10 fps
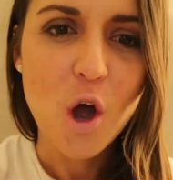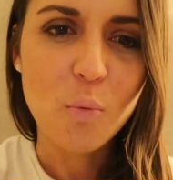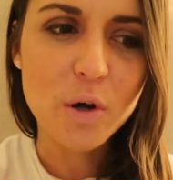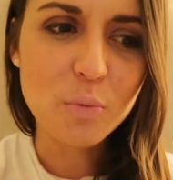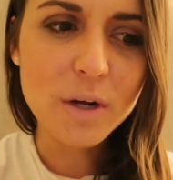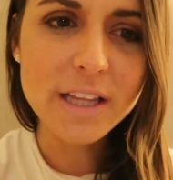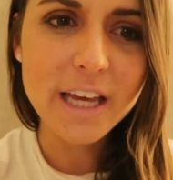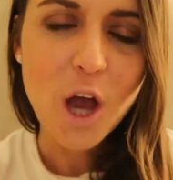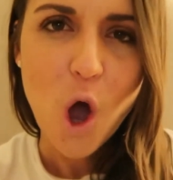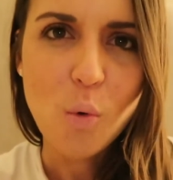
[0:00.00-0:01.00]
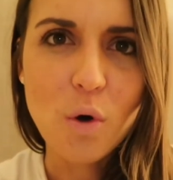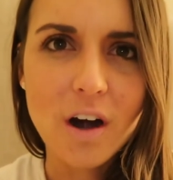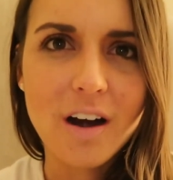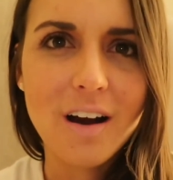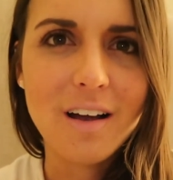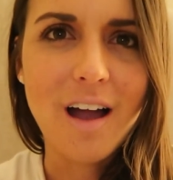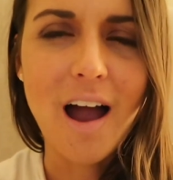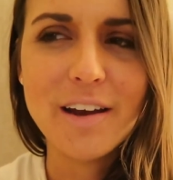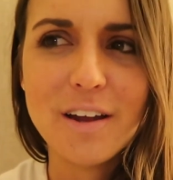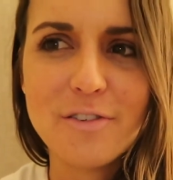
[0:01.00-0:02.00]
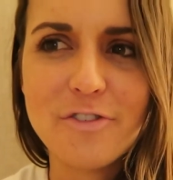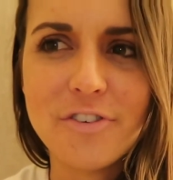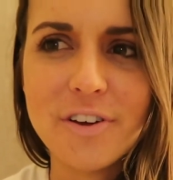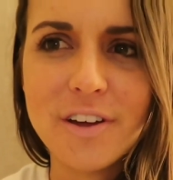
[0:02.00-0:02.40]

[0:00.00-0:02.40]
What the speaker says: when really we're kind of